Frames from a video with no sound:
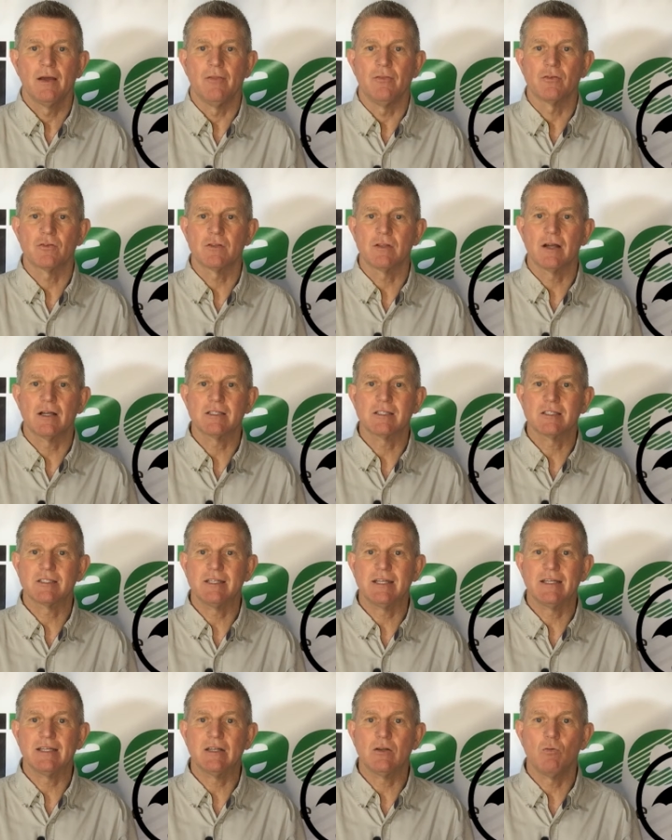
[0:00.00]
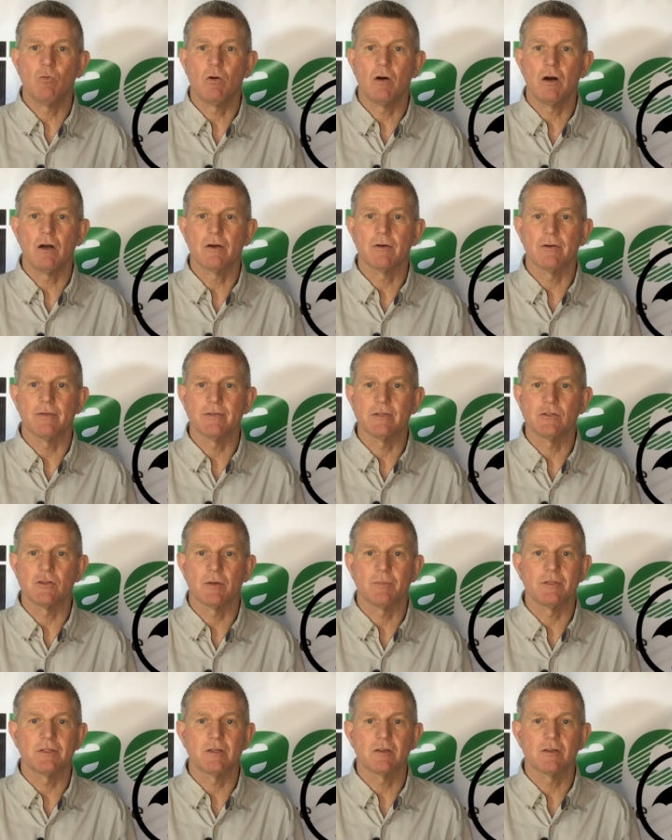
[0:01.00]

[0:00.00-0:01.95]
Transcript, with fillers: and there's not standing water on the job,